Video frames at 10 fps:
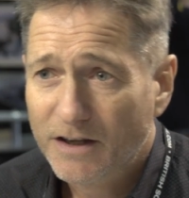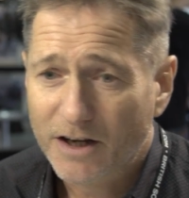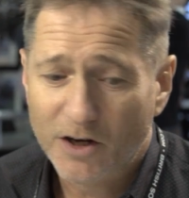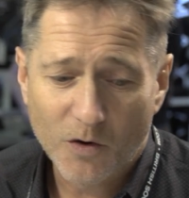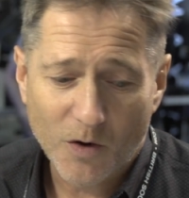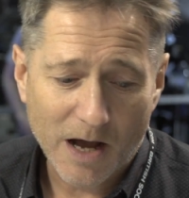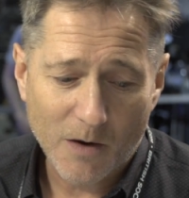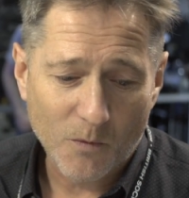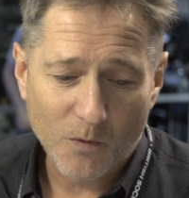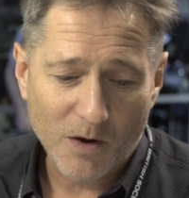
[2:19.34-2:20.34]

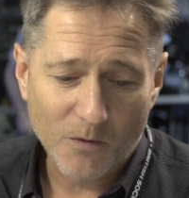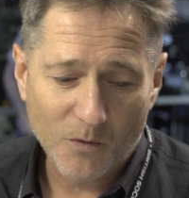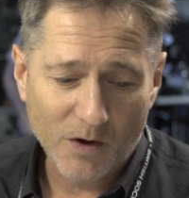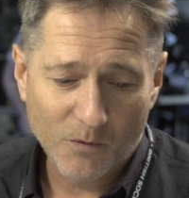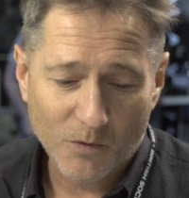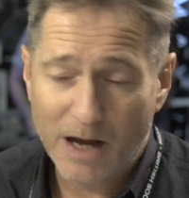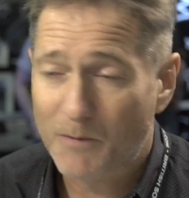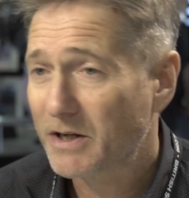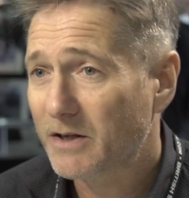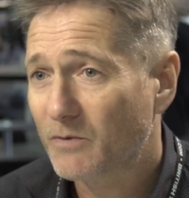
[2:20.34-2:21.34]
How
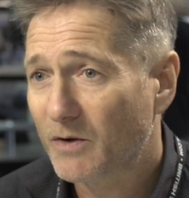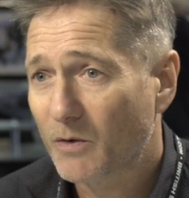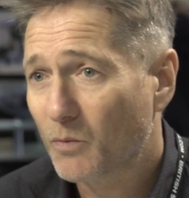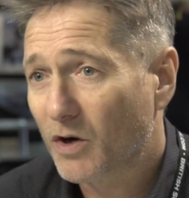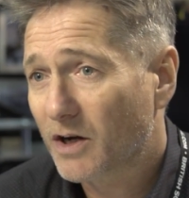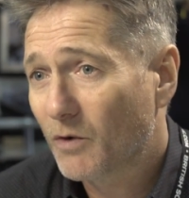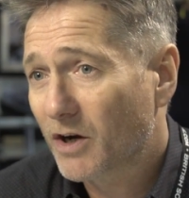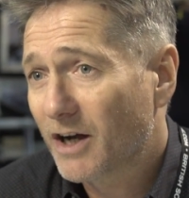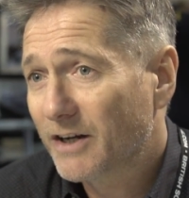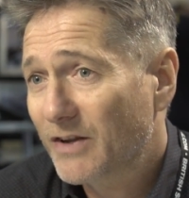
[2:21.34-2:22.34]
many,
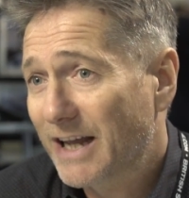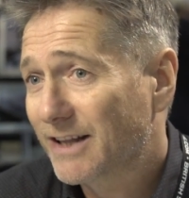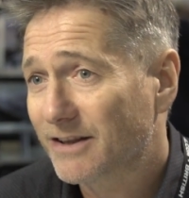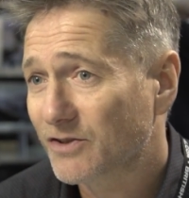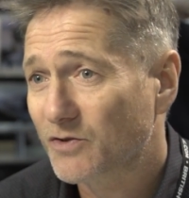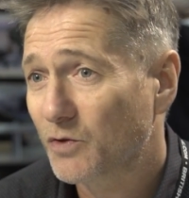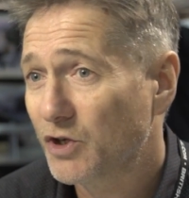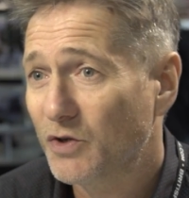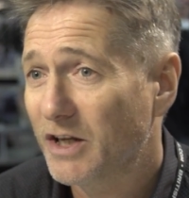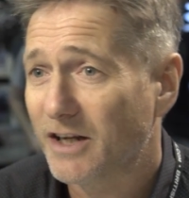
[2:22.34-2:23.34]
what kind of candles do
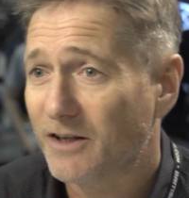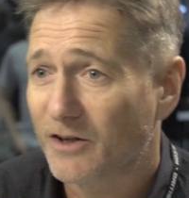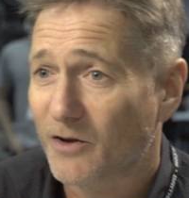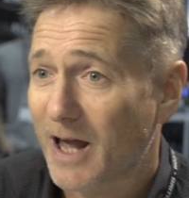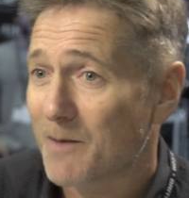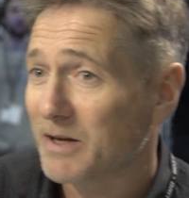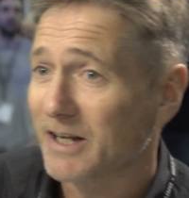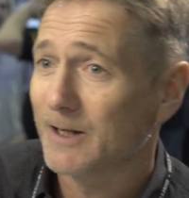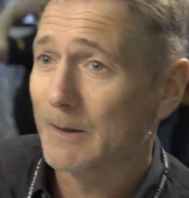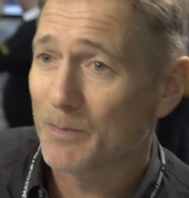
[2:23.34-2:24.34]
you need? How
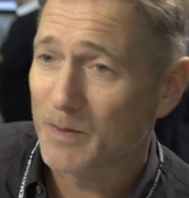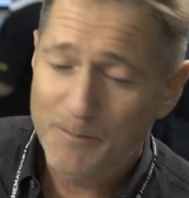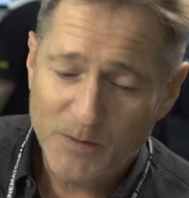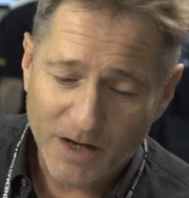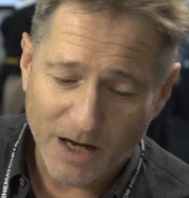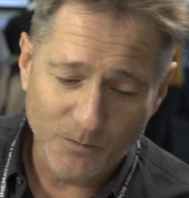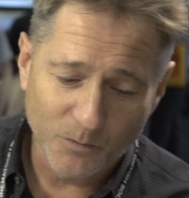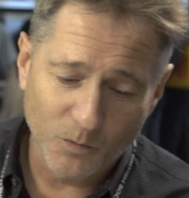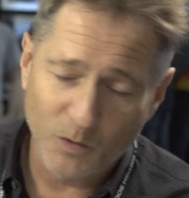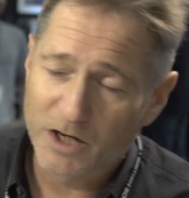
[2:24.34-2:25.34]
many,
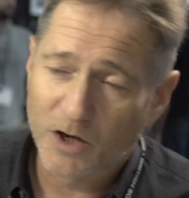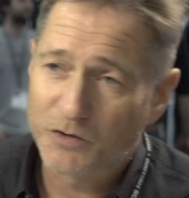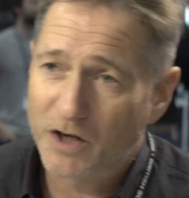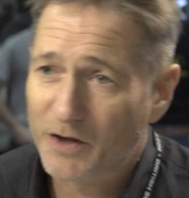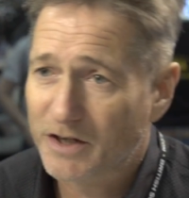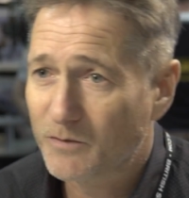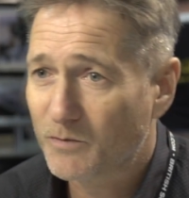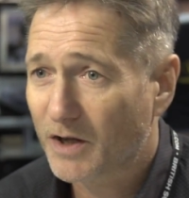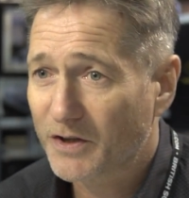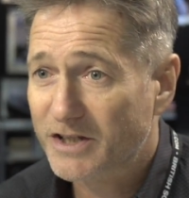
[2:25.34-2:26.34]
and
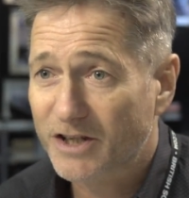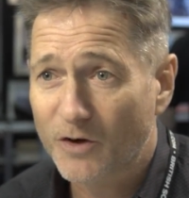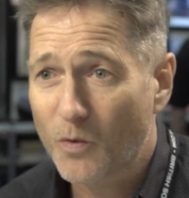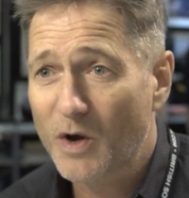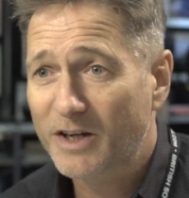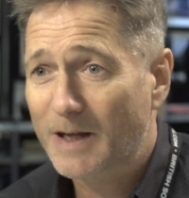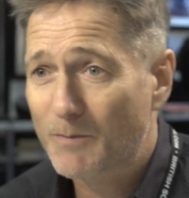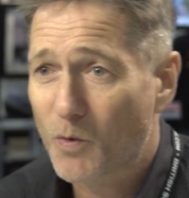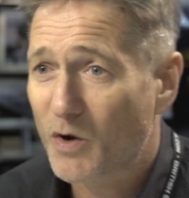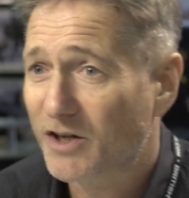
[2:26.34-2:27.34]
are they single wick,
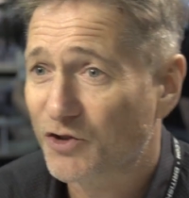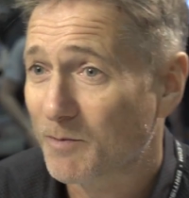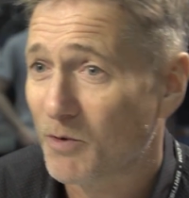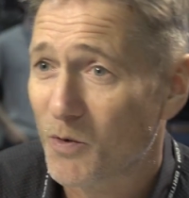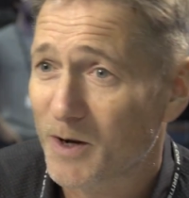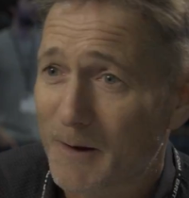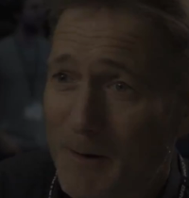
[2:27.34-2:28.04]
double wick, triple wick?